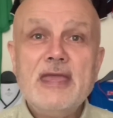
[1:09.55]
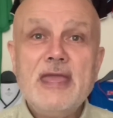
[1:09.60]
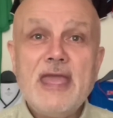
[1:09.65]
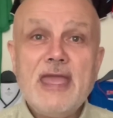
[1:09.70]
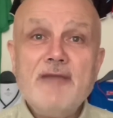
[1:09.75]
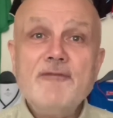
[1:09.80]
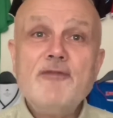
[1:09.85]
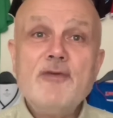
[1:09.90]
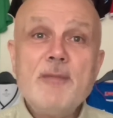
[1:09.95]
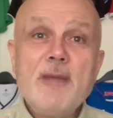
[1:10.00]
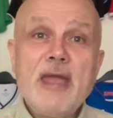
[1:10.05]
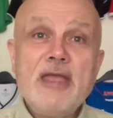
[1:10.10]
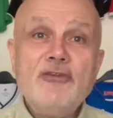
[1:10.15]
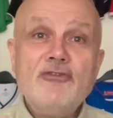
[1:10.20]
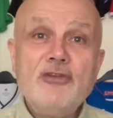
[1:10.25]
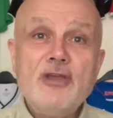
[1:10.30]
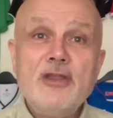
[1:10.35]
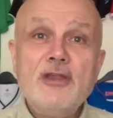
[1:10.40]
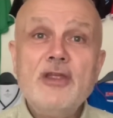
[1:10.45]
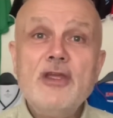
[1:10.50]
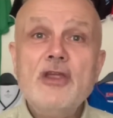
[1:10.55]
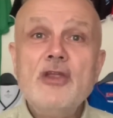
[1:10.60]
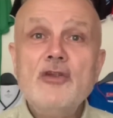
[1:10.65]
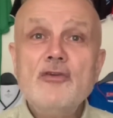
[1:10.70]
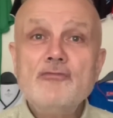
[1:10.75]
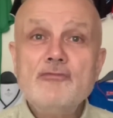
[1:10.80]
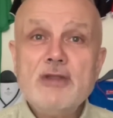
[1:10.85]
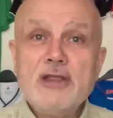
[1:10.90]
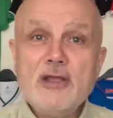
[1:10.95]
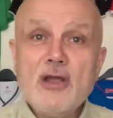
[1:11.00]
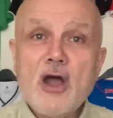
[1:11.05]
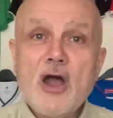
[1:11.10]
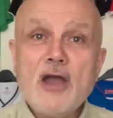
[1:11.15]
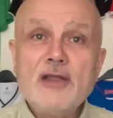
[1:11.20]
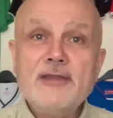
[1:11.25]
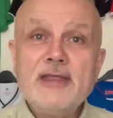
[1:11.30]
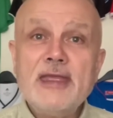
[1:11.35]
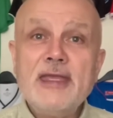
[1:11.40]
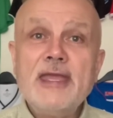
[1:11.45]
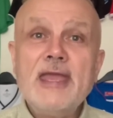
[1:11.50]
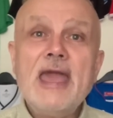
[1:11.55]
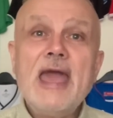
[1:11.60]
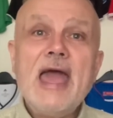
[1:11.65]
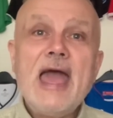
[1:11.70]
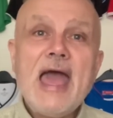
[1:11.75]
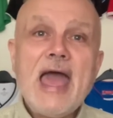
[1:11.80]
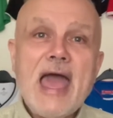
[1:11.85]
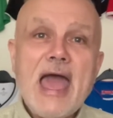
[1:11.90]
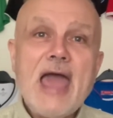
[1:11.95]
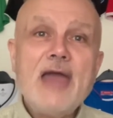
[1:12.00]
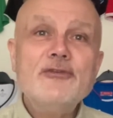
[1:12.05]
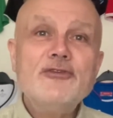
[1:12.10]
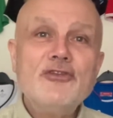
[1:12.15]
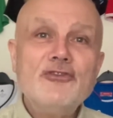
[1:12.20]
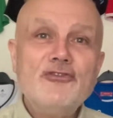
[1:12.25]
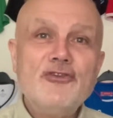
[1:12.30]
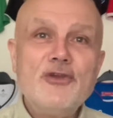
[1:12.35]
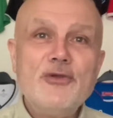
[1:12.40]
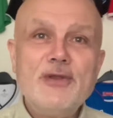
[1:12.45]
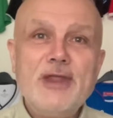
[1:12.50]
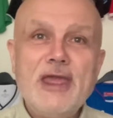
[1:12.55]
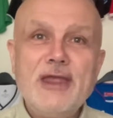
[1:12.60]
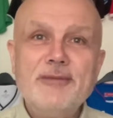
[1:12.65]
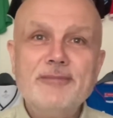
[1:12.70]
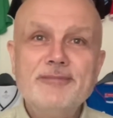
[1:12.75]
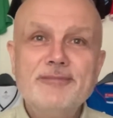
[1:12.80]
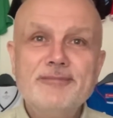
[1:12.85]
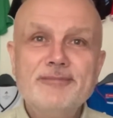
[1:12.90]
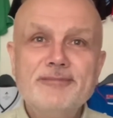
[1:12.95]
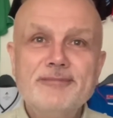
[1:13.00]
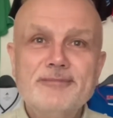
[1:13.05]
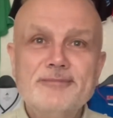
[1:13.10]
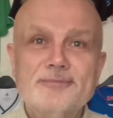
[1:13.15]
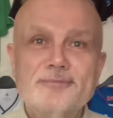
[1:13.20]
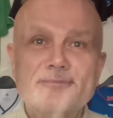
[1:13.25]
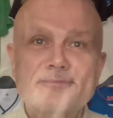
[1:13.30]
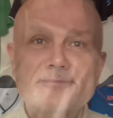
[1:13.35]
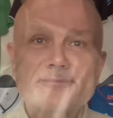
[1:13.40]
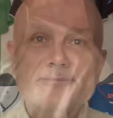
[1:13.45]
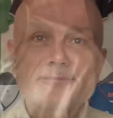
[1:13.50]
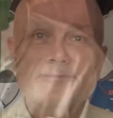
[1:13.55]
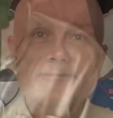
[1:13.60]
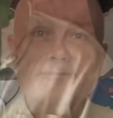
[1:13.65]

information regarding how to tune in. As